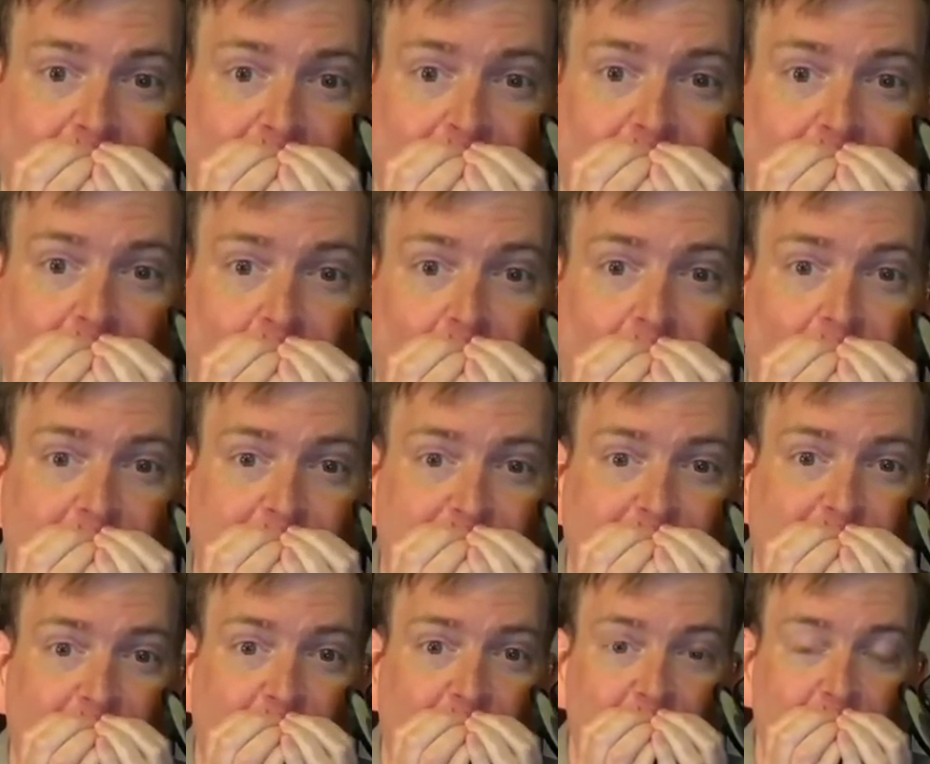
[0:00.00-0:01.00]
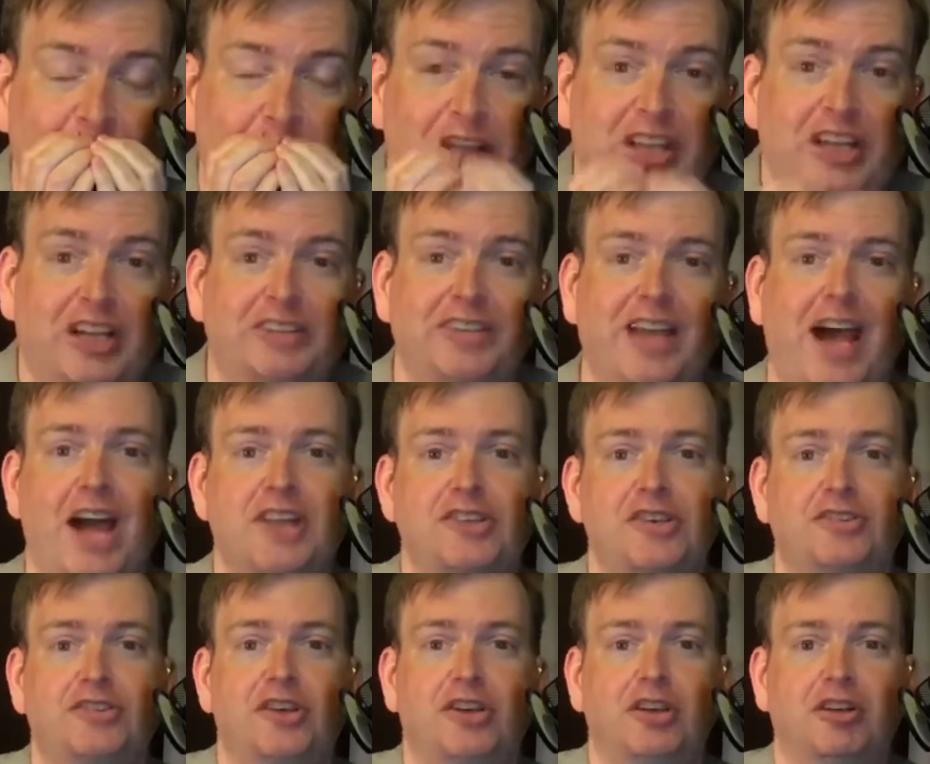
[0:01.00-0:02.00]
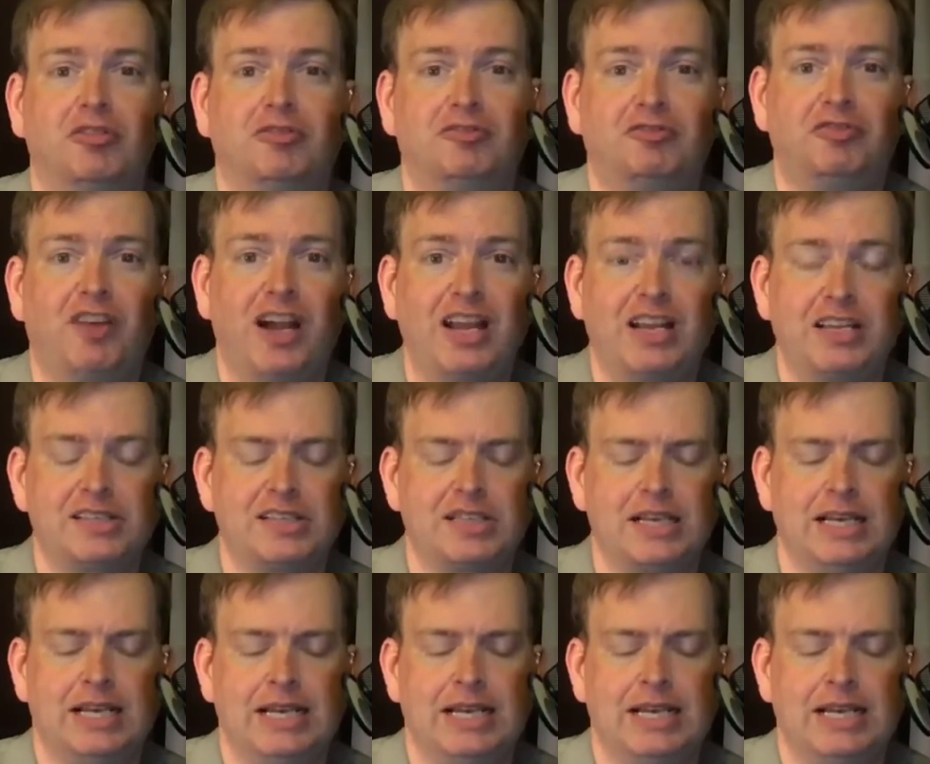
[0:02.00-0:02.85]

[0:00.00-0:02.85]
a washcloth and then attach it to your face.